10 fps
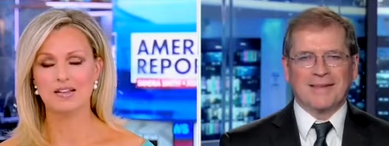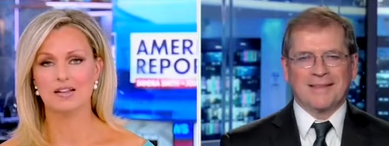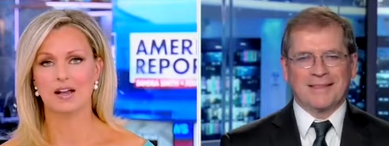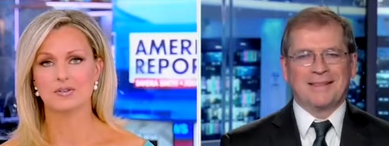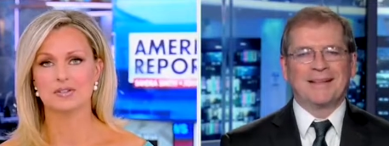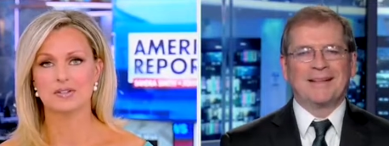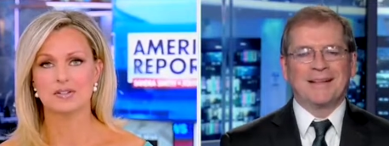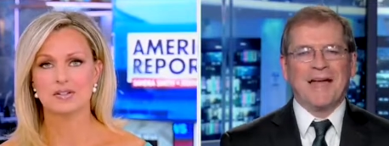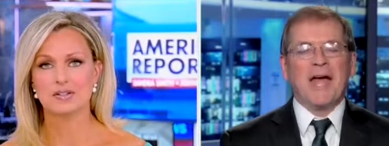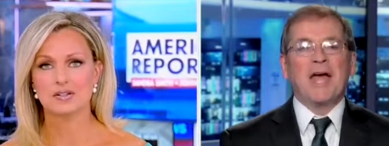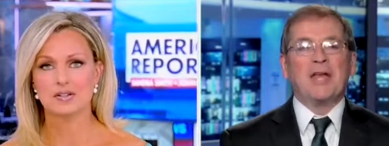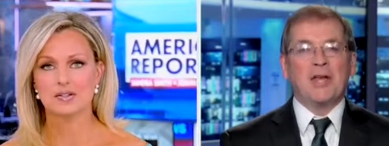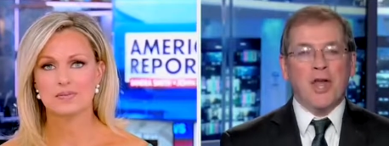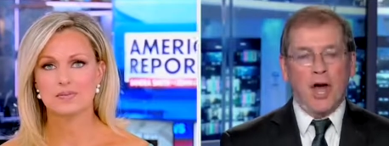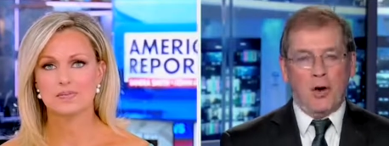Speaker 1: accounts.
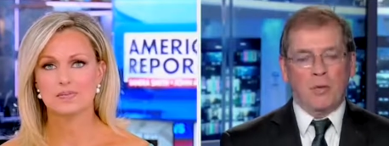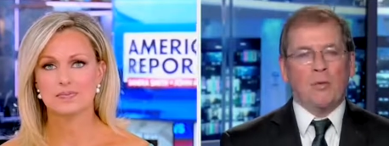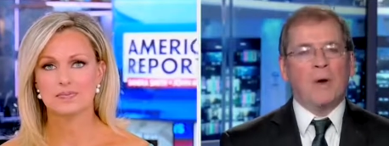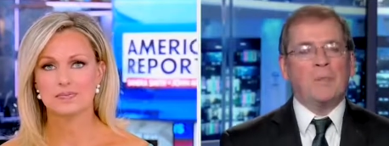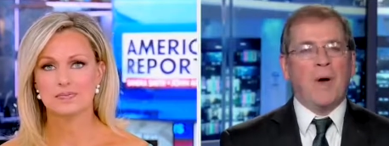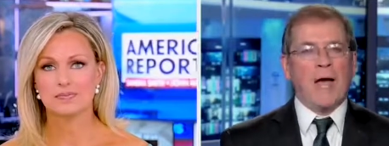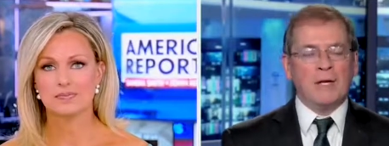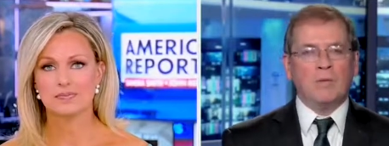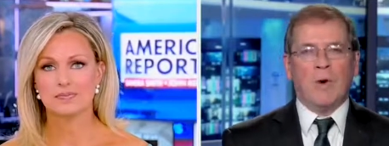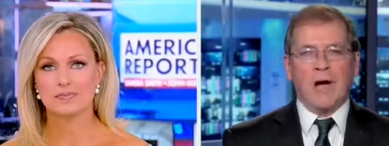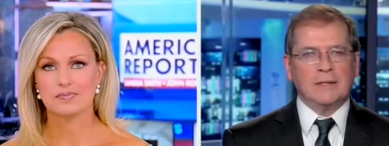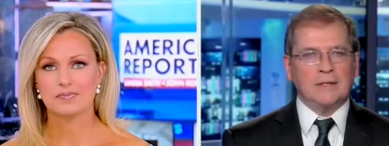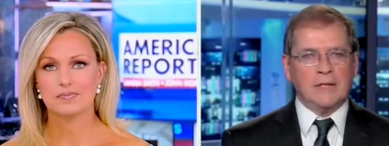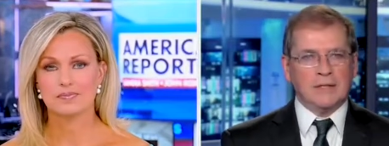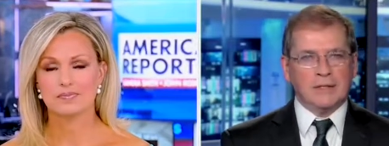
Speaker 2: No. What Biden
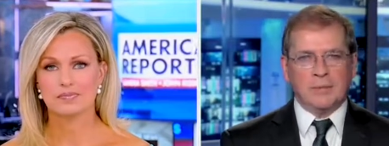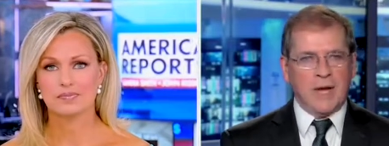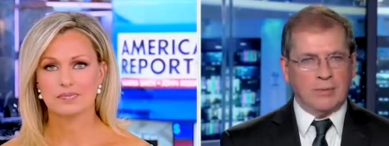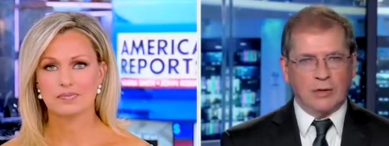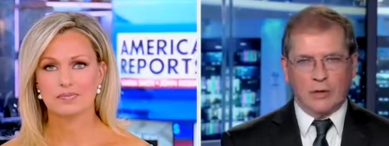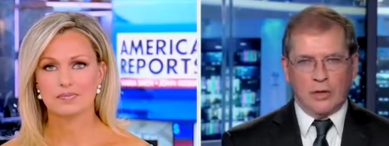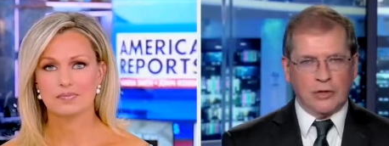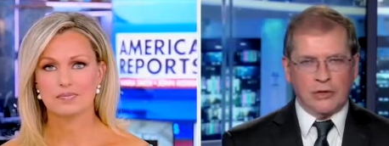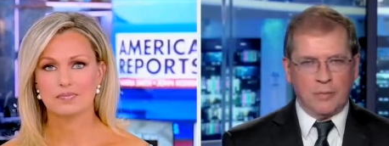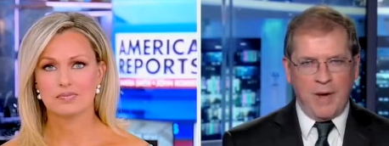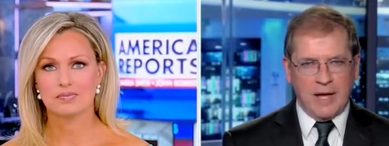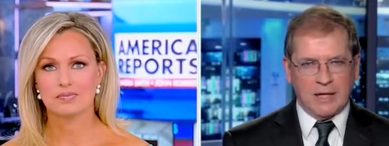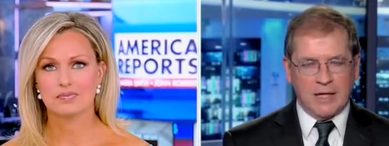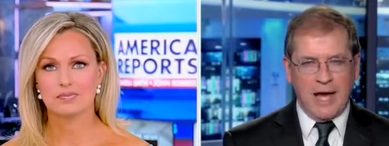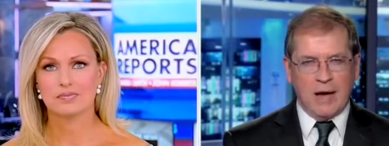wants is to be able to look at your bank
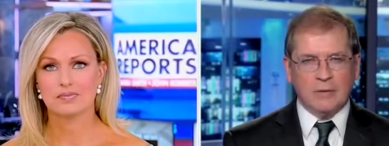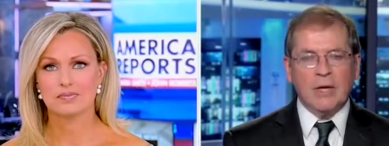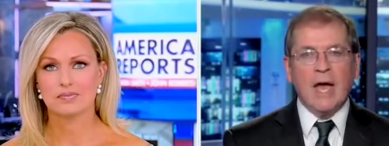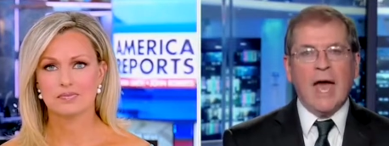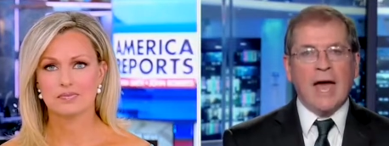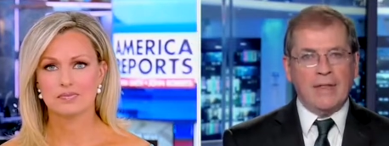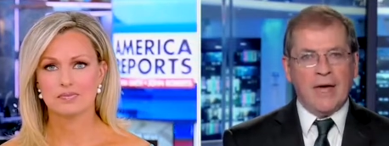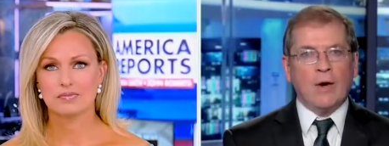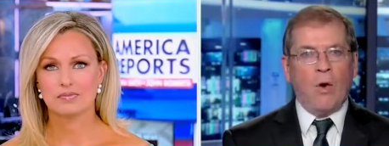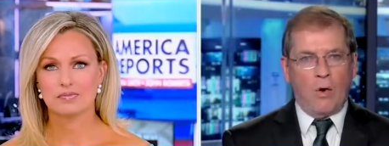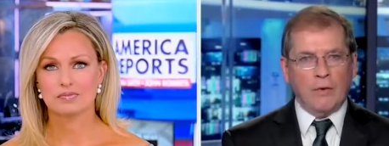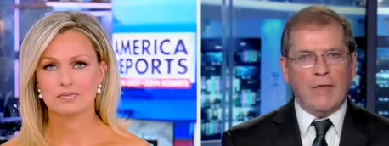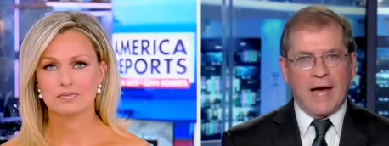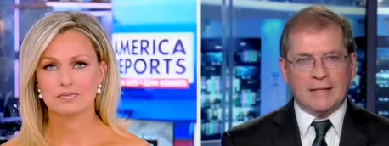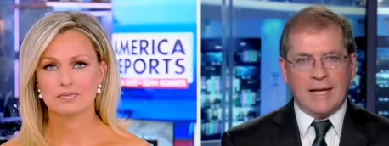account and then hold
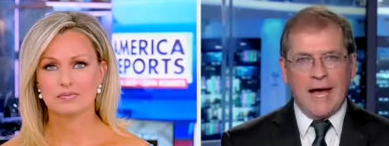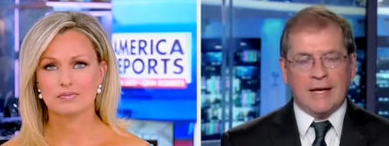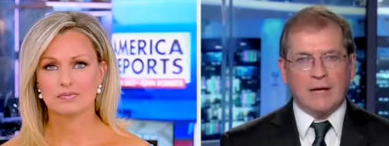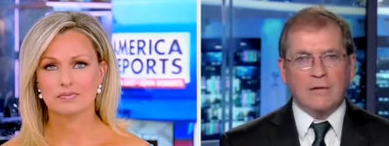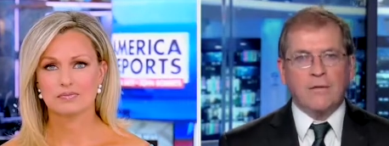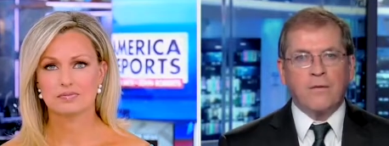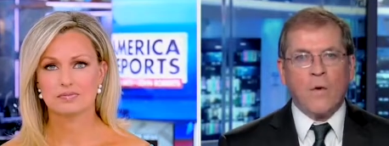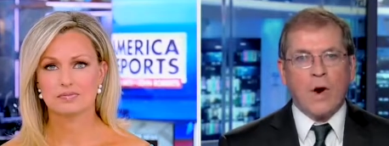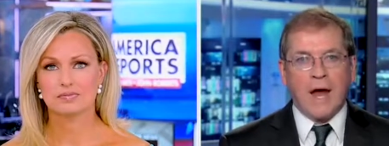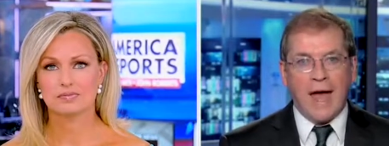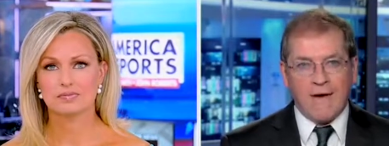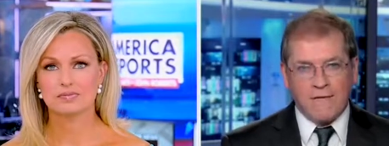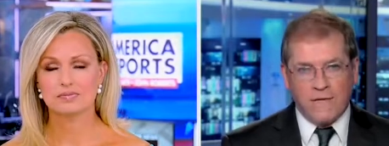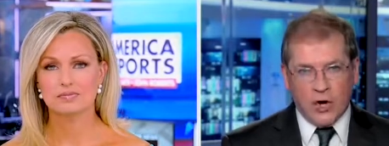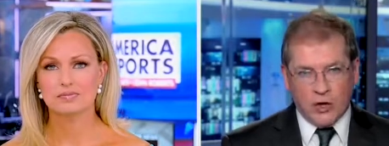that data
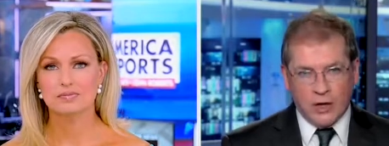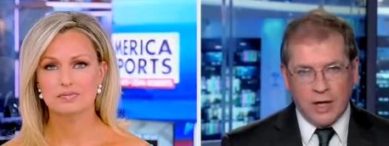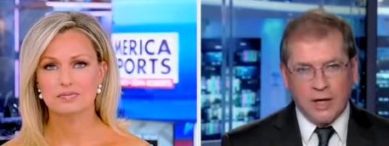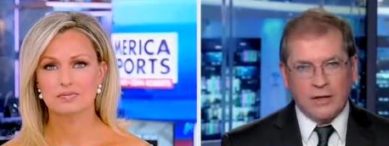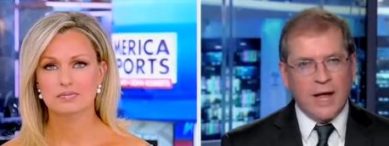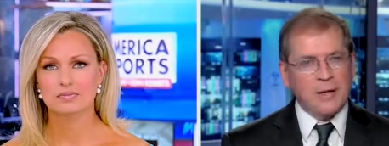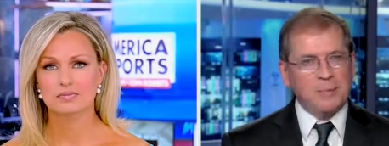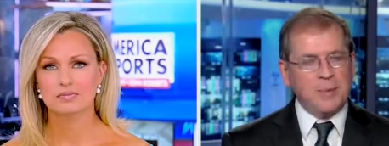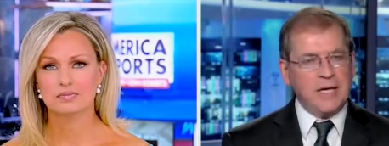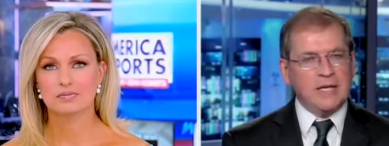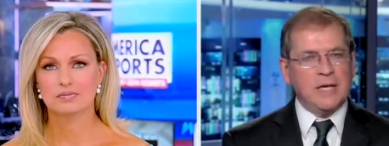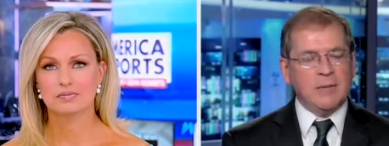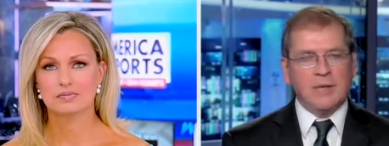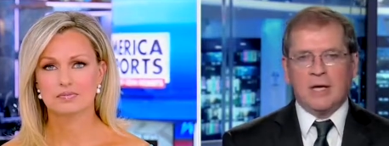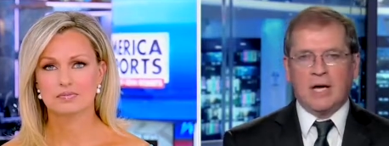forever. They're not
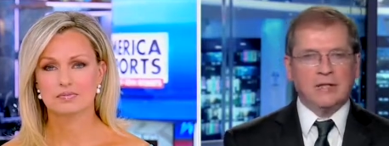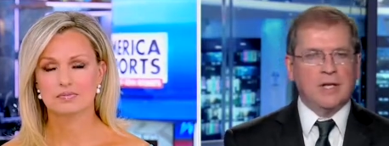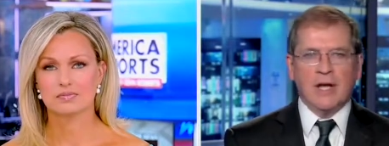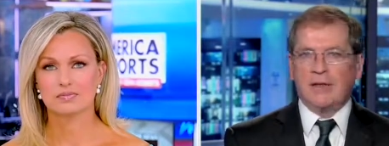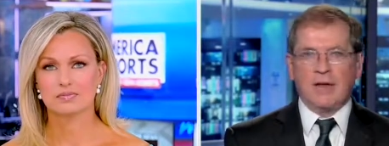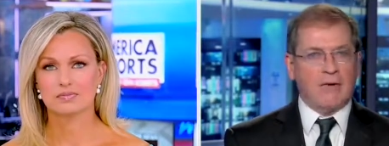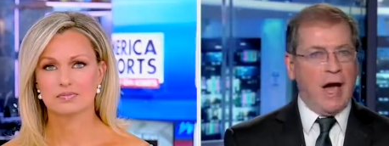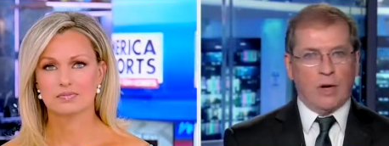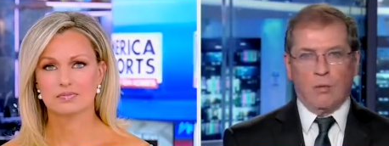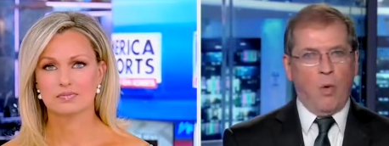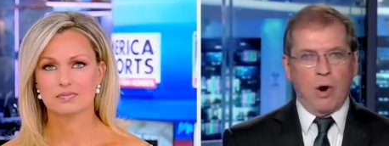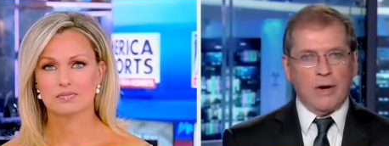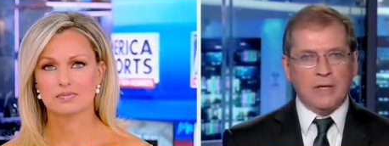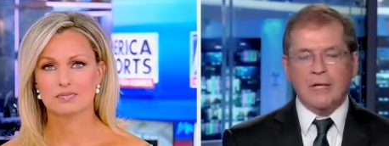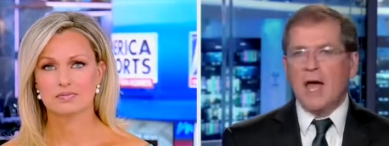peeking because they've got a
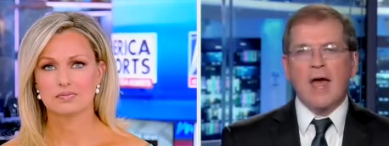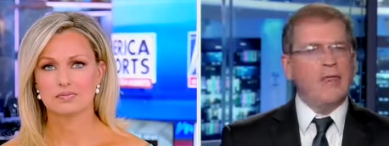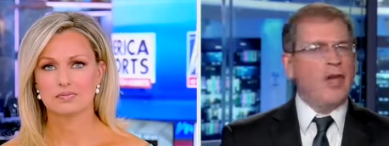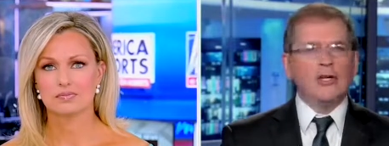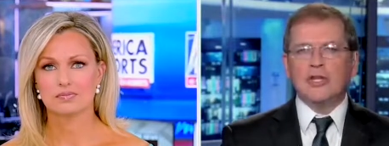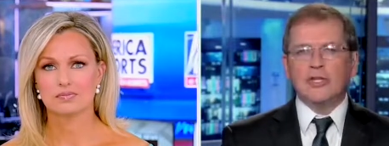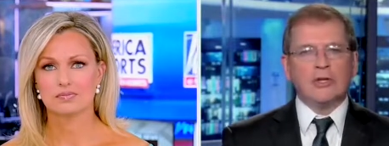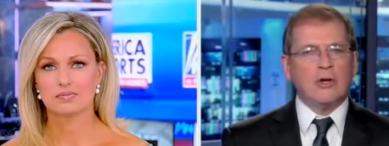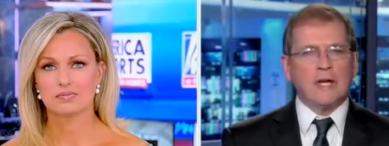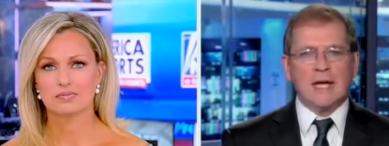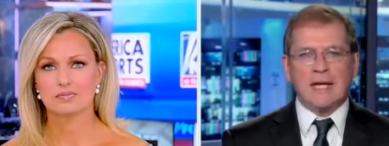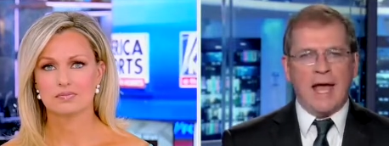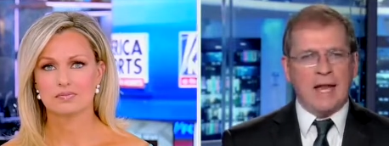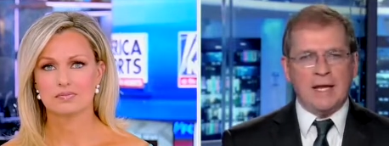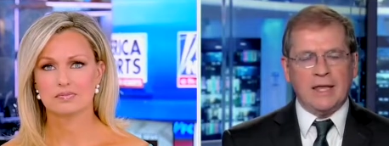warrant. They're just looking
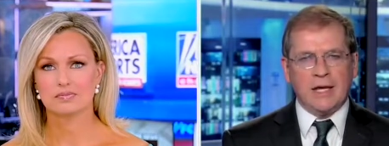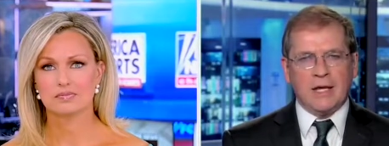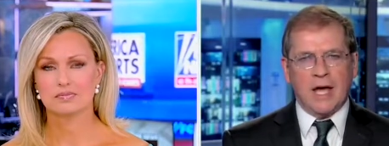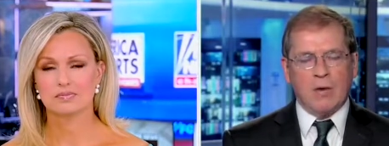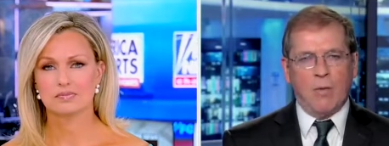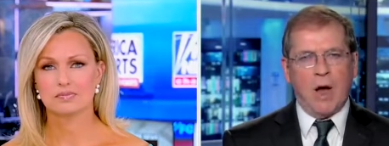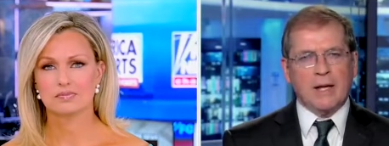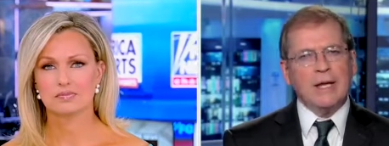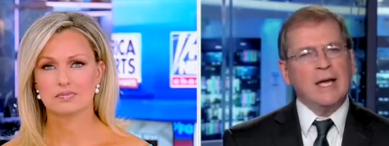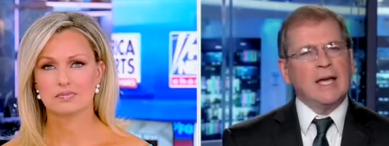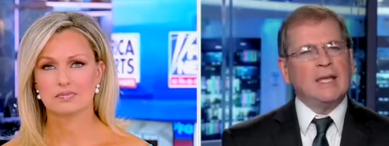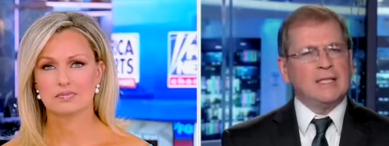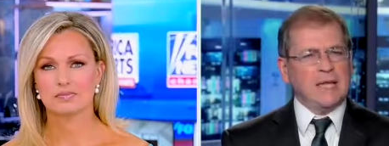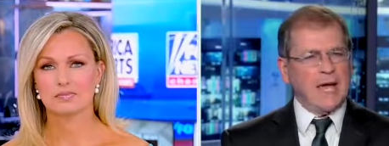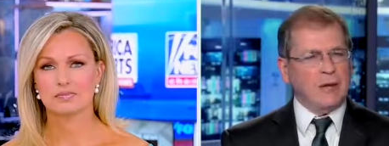at anything they want. He
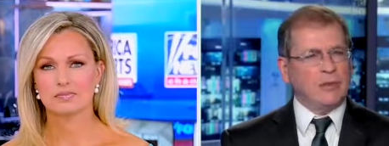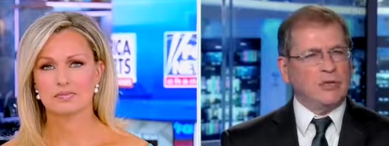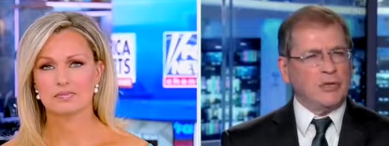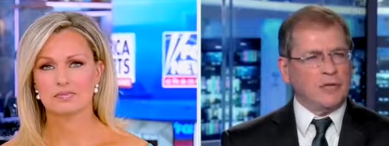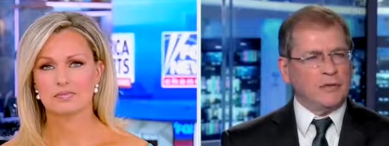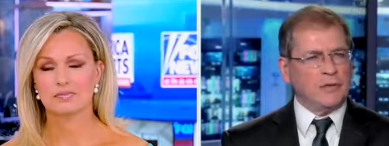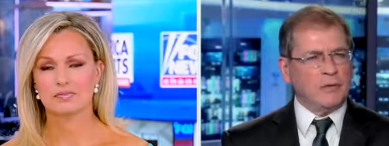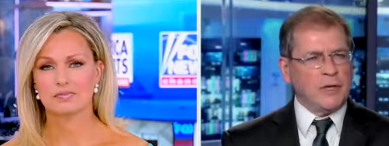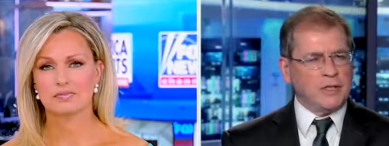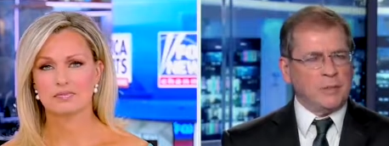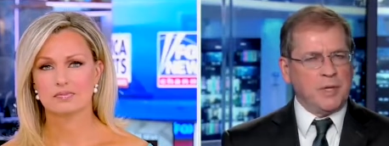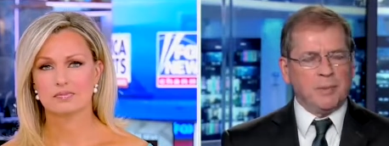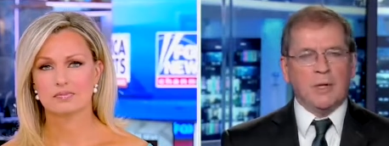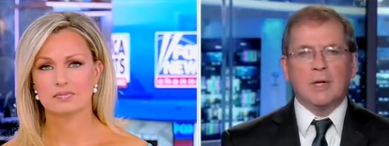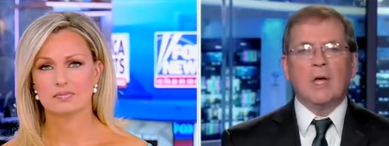said it was just for rich
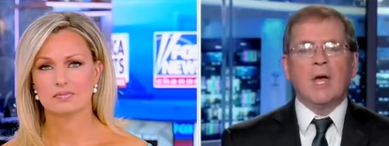people.